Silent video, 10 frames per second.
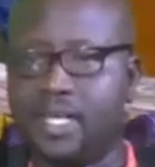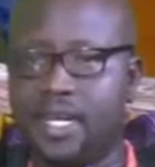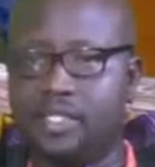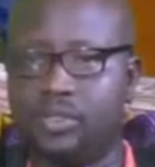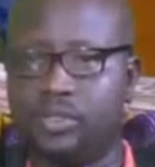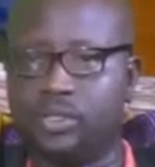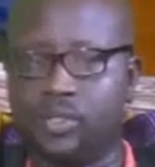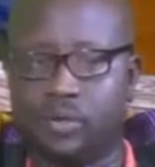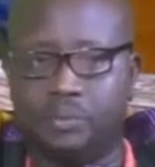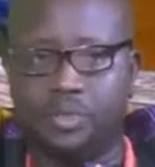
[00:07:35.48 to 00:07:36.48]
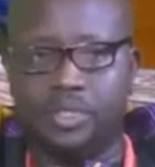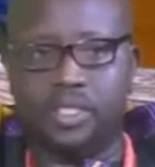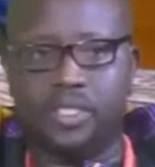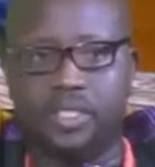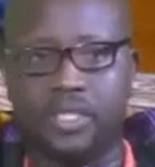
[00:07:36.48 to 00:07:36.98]
Electronics
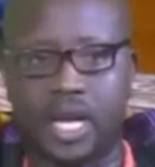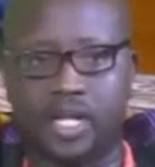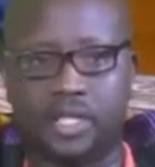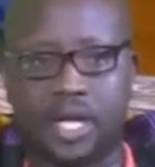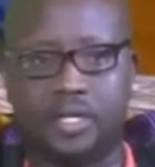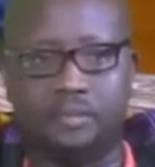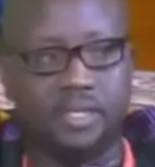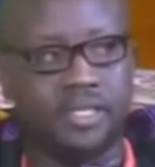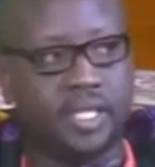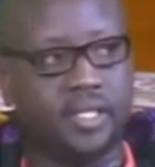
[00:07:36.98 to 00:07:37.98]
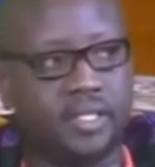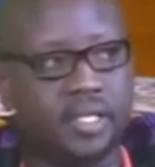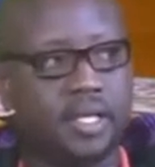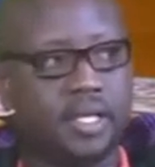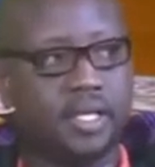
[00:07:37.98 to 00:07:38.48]
Company International Limited,
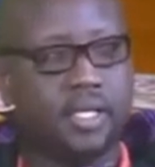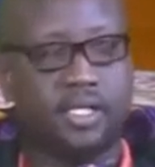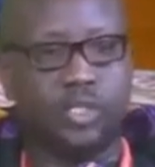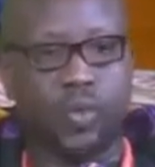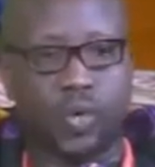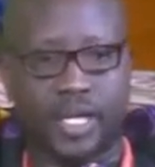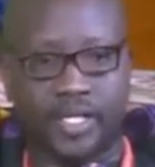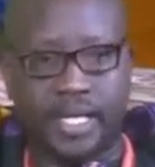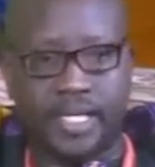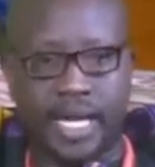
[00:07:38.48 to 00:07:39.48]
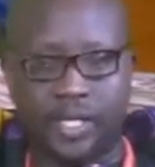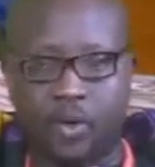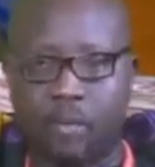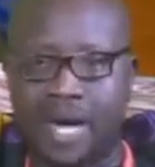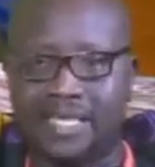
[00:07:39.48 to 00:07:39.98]
is located at
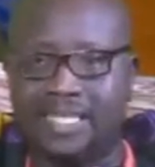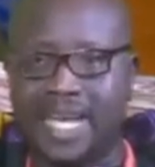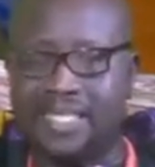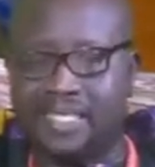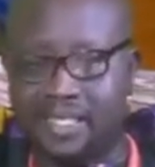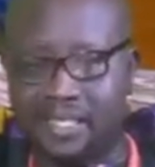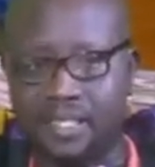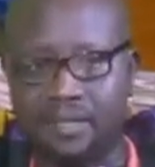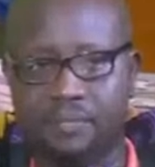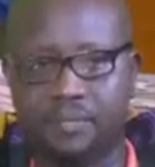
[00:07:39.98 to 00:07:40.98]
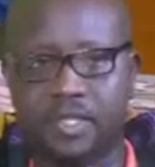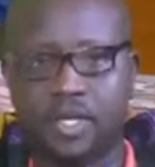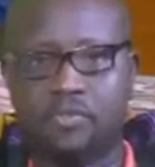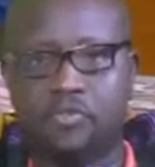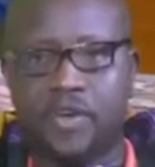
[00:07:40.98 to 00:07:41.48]
number 30
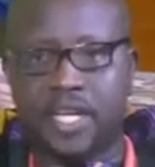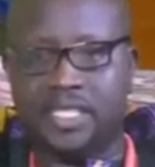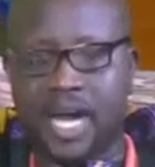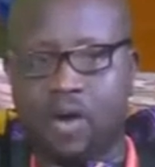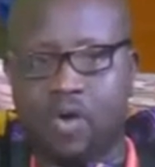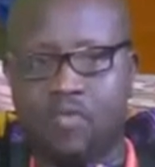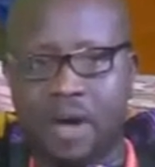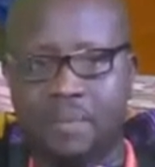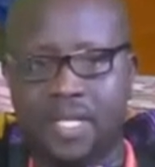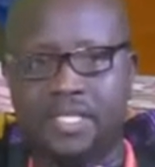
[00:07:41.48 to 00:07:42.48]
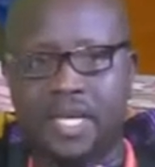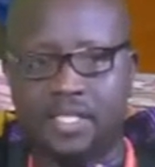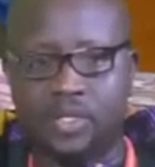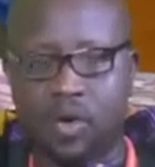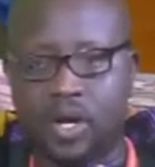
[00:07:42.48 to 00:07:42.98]
Federal Government
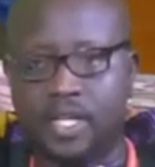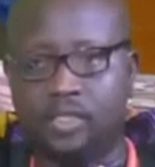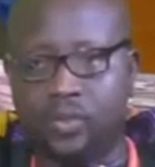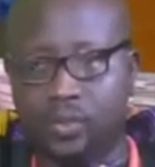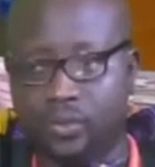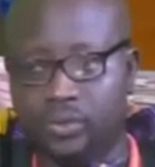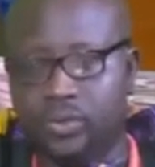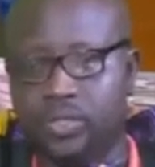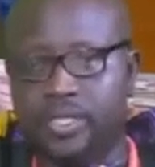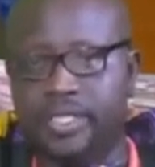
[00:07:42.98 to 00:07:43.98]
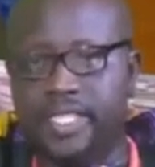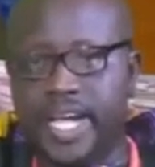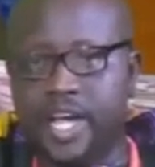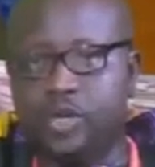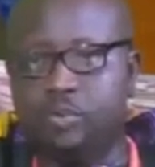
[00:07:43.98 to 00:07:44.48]
Guest College Road,
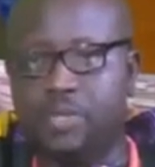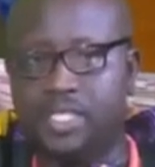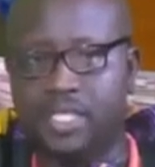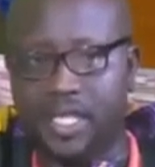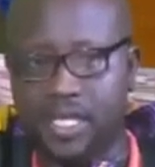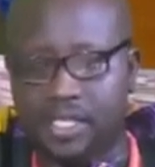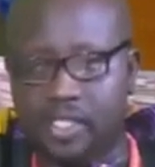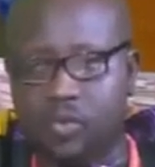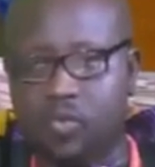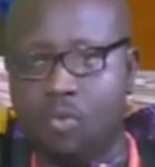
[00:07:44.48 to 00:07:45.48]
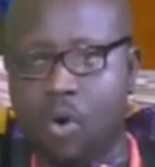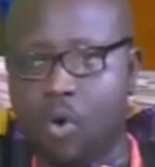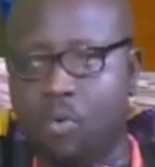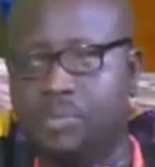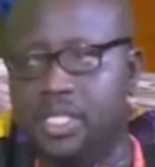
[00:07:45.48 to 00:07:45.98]
near UBTH,
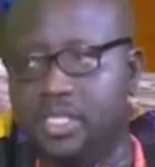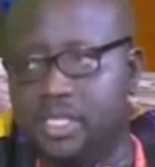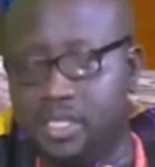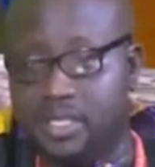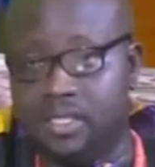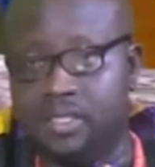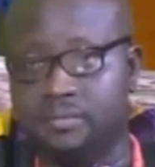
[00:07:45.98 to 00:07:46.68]
Ugbowo, Benin City.